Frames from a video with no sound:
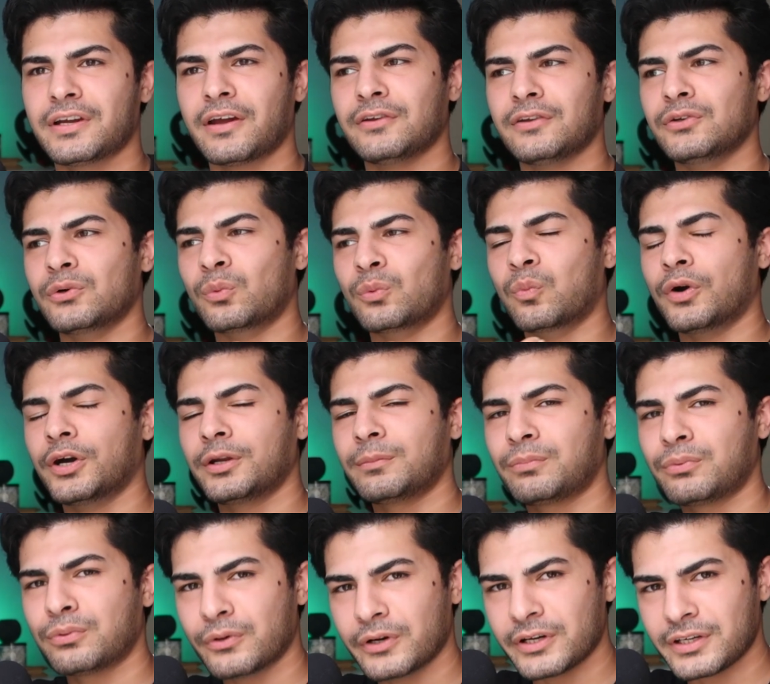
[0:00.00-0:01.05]
your
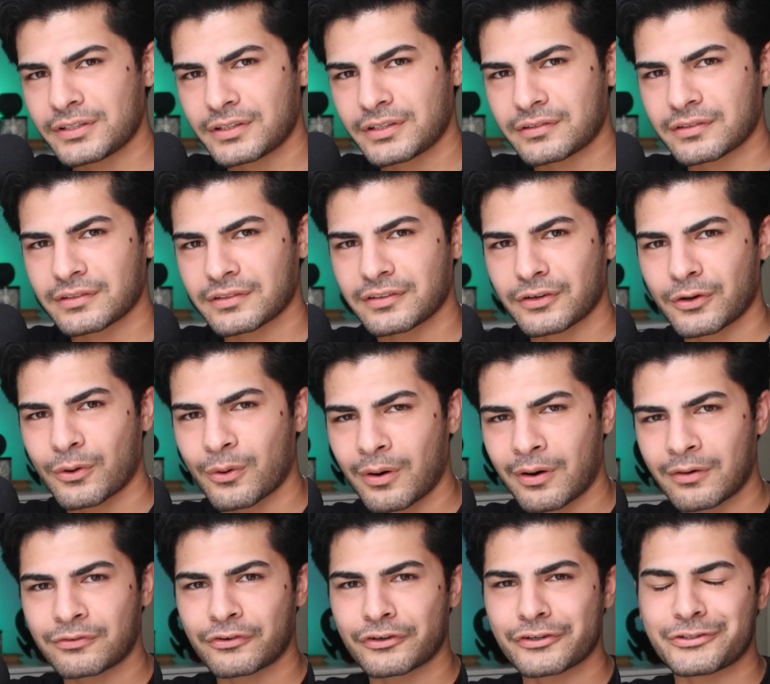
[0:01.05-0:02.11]

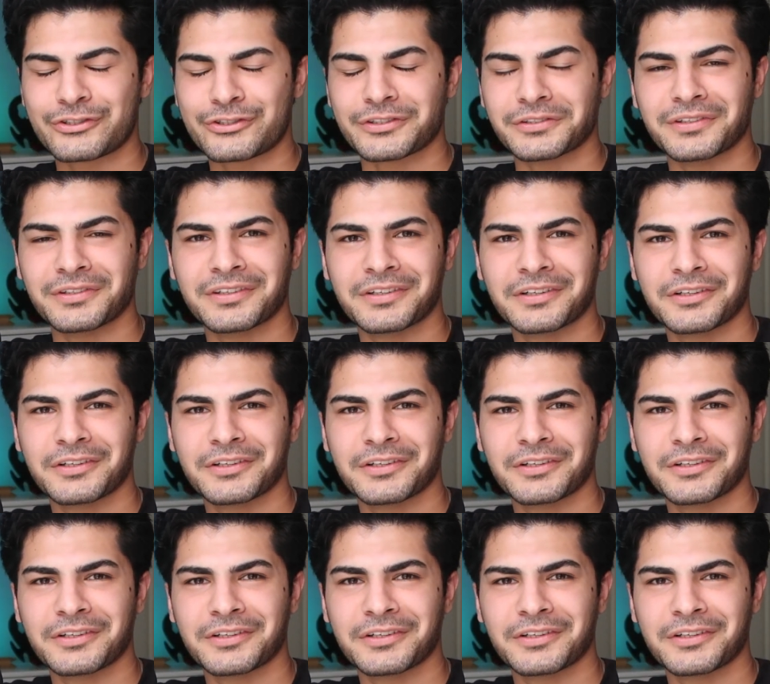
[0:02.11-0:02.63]
1.0 version